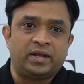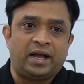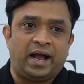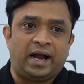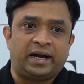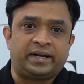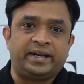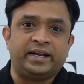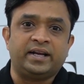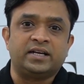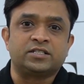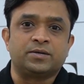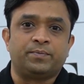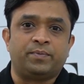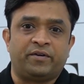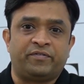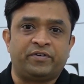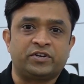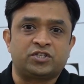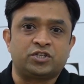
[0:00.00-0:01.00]
acting as a
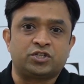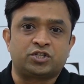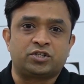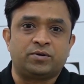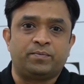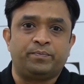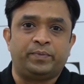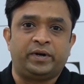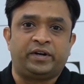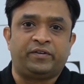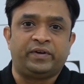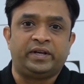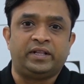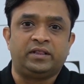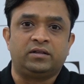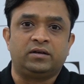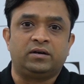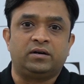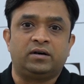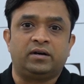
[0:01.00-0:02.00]
buffer system
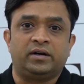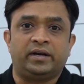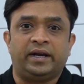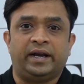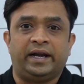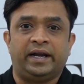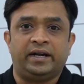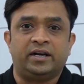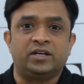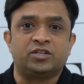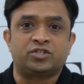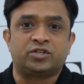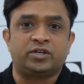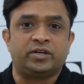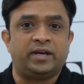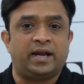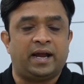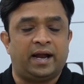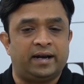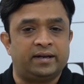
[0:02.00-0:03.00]
between the
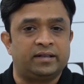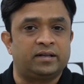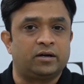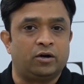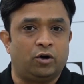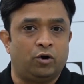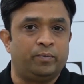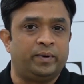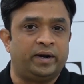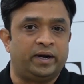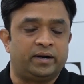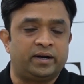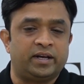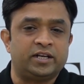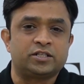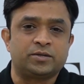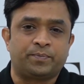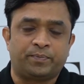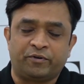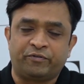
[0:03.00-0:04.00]
industry and the government
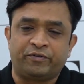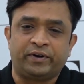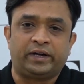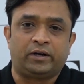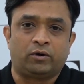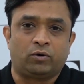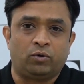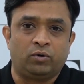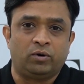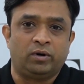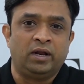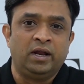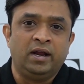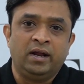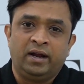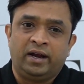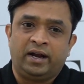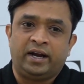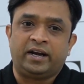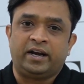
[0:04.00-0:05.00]
is a perfect role,
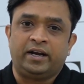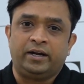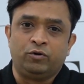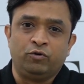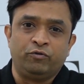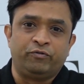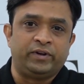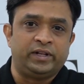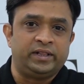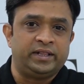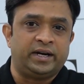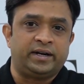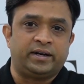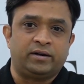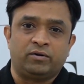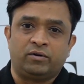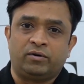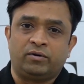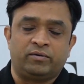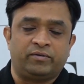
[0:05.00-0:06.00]
and I do feel that
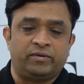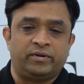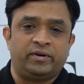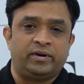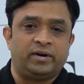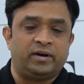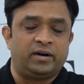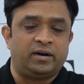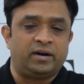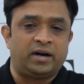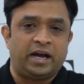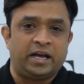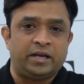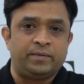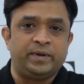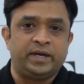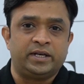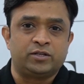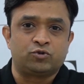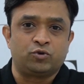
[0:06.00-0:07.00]

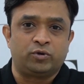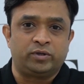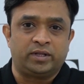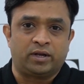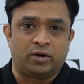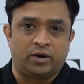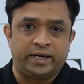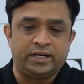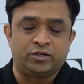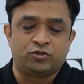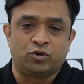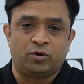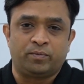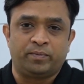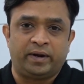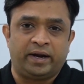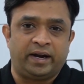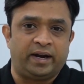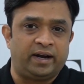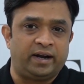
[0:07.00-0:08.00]
IBA is doing the right
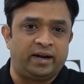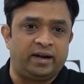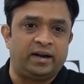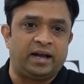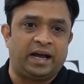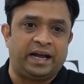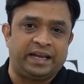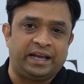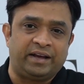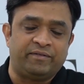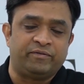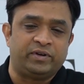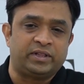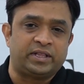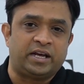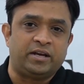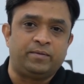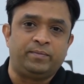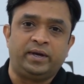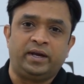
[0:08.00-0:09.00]
job, and I am
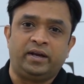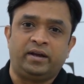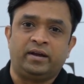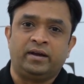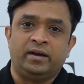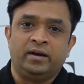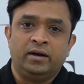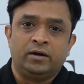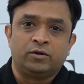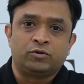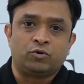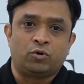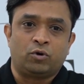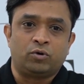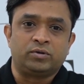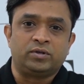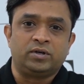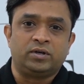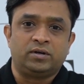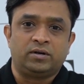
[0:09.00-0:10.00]
with IBA
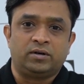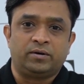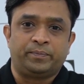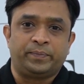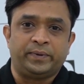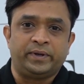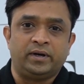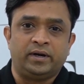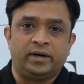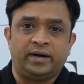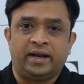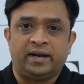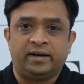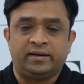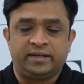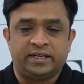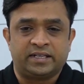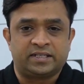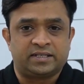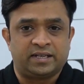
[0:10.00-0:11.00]
throughout the period,
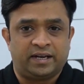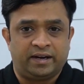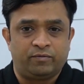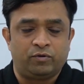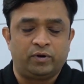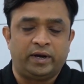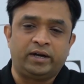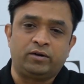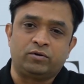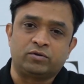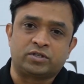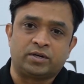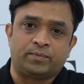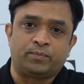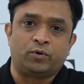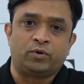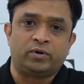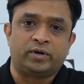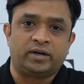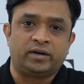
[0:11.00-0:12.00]
and yes, I would like to
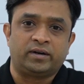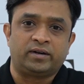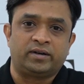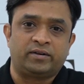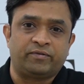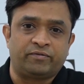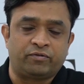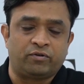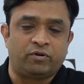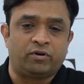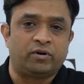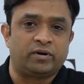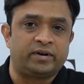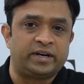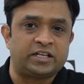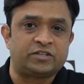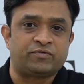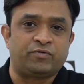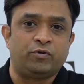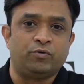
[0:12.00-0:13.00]
support it for
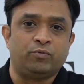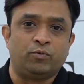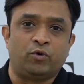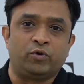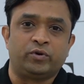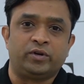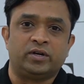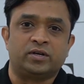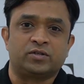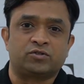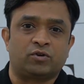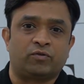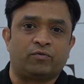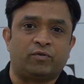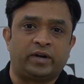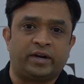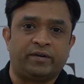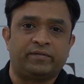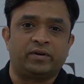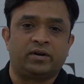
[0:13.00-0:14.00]
next few more years or
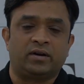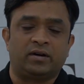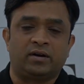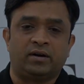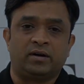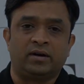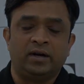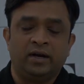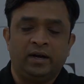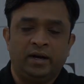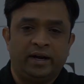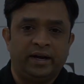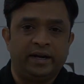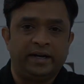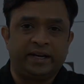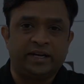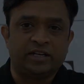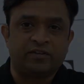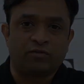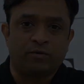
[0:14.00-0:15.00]
whatever
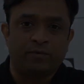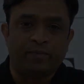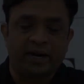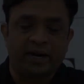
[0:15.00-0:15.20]
it takes from